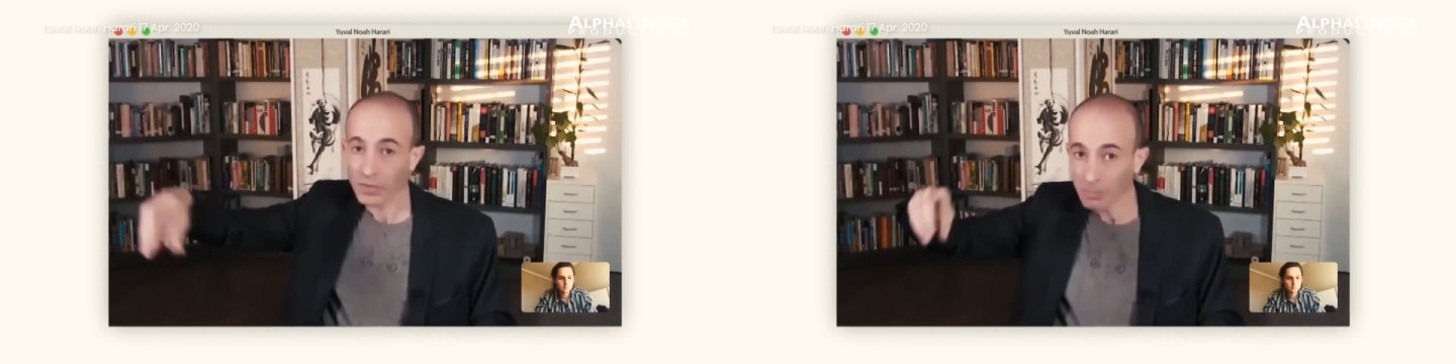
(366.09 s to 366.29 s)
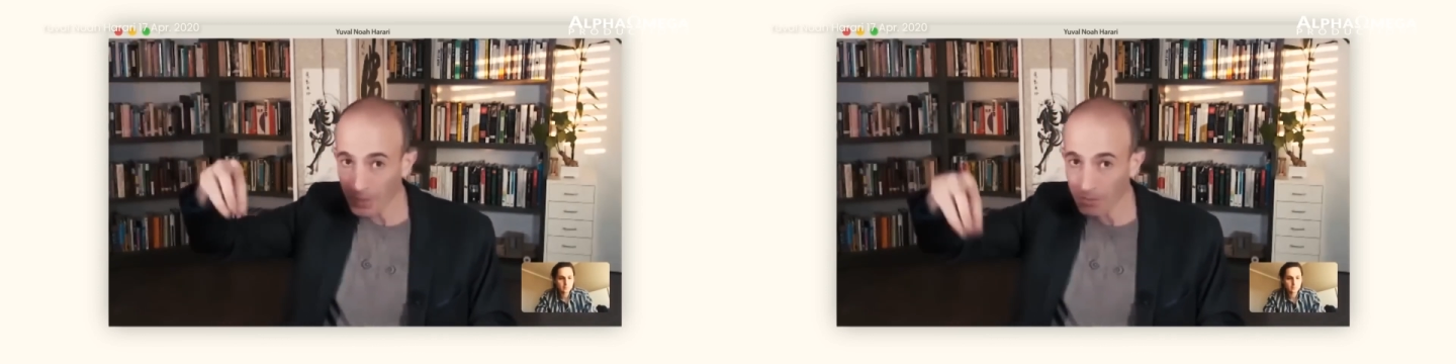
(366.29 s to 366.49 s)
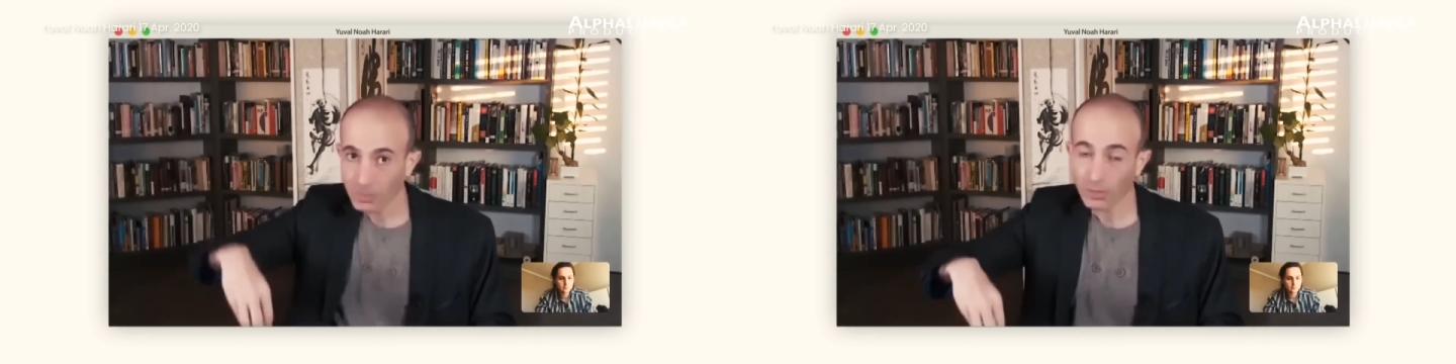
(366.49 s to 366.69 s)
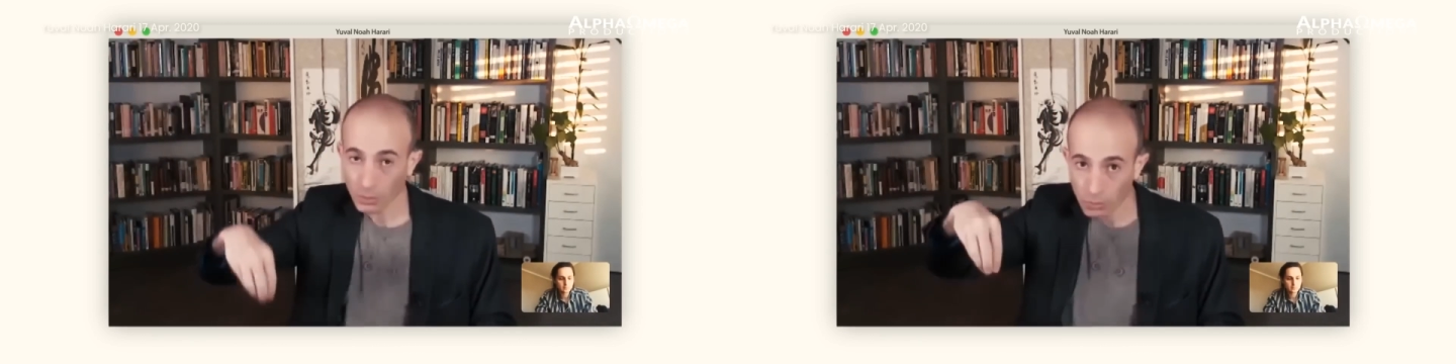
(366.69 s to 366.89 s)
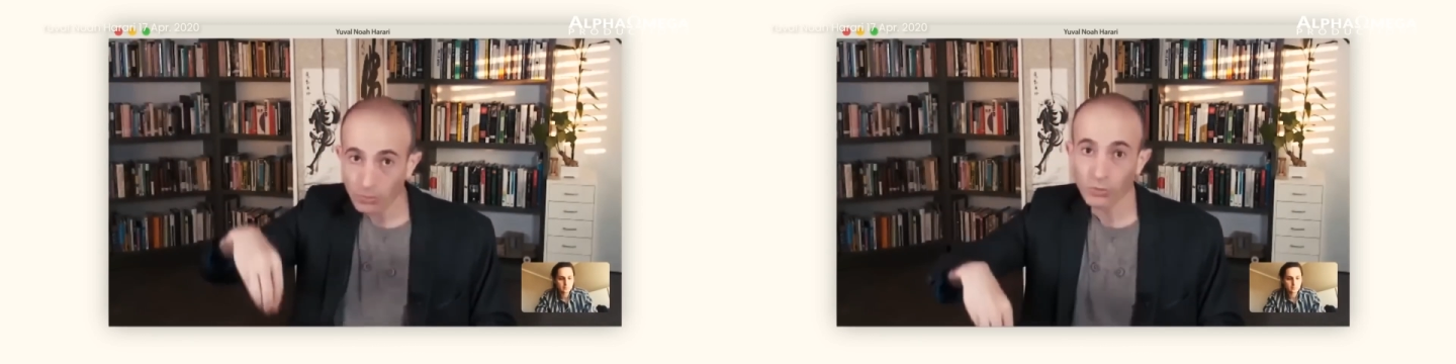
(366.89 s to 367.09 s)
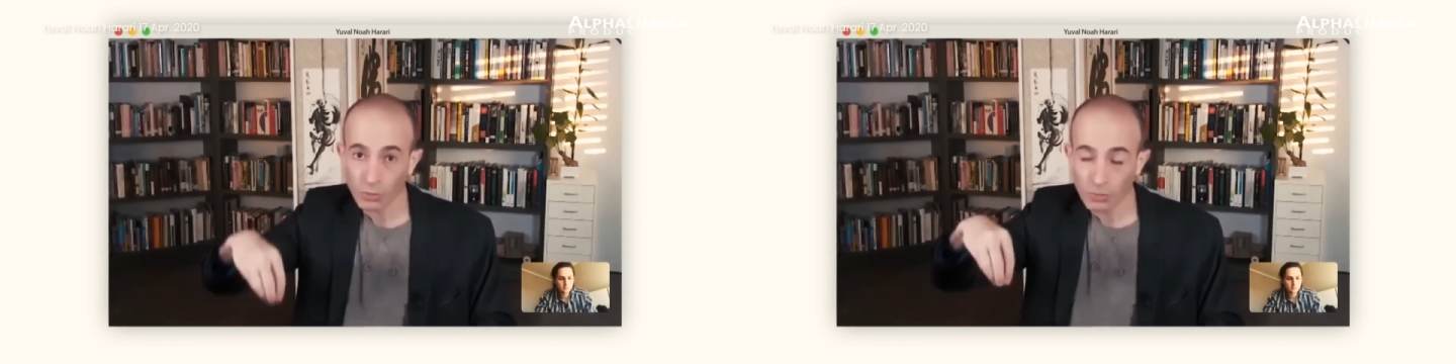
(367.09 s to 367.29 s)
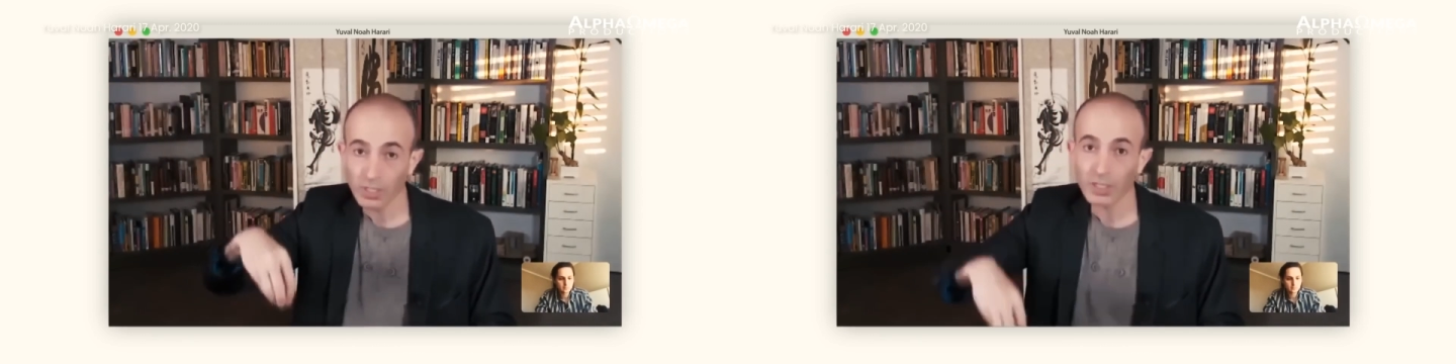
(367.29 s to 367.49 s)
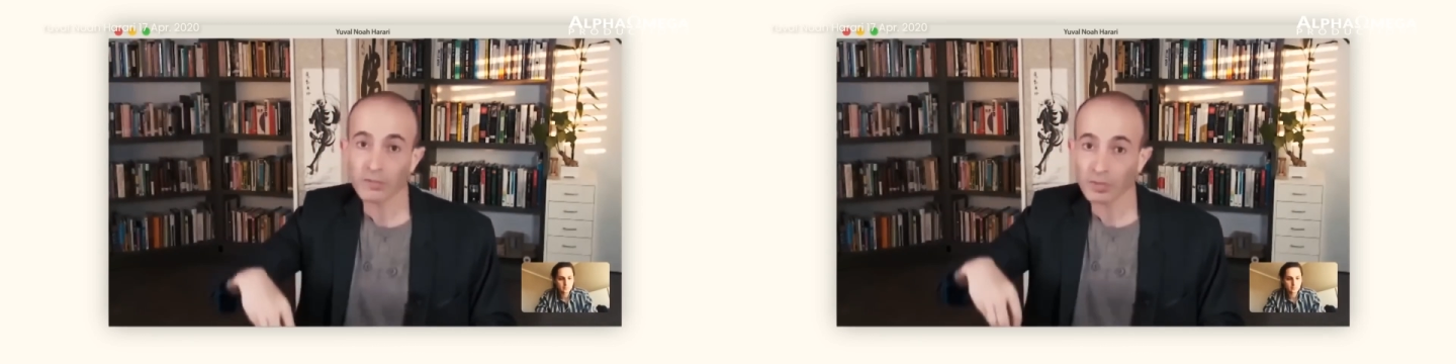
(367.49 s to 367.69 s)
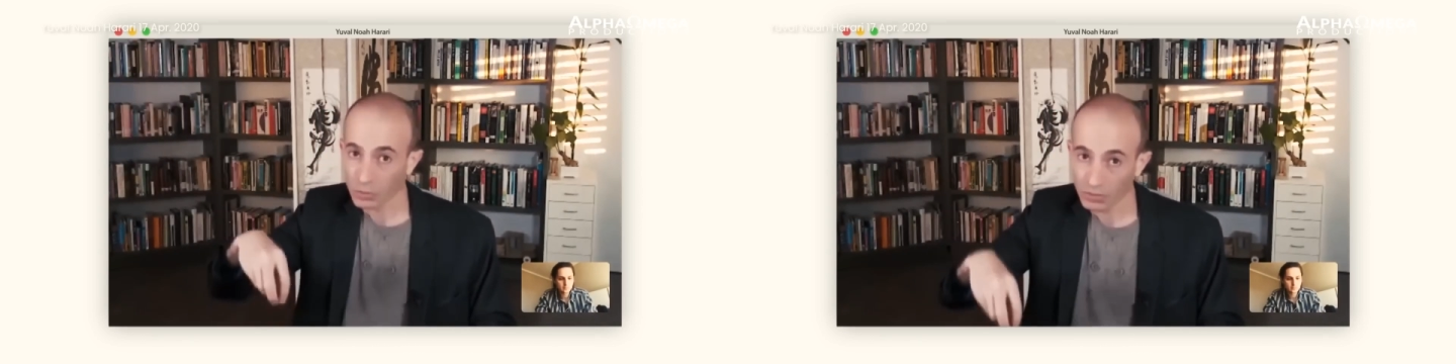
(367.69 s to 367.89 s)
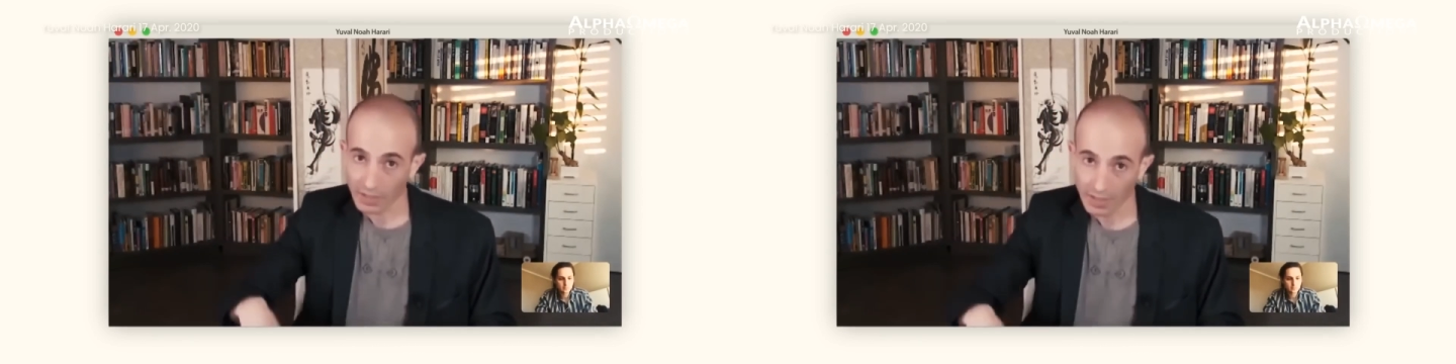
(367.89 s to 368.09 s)
Remember, who do you believe
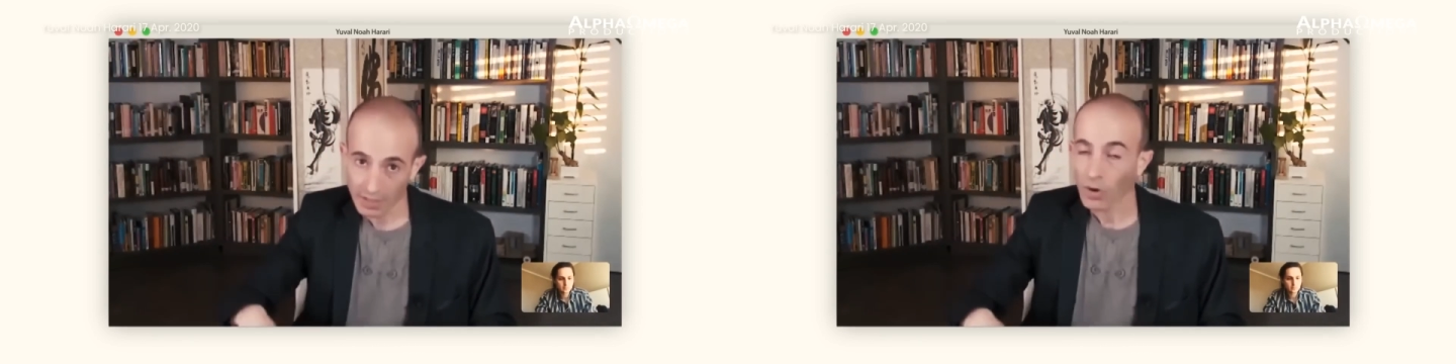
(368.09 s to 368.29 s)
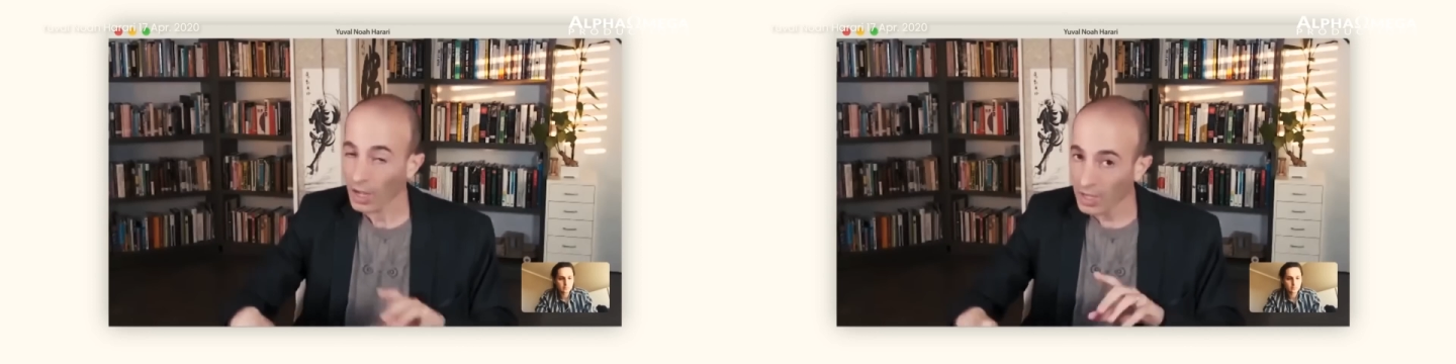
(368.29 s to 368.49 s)
today,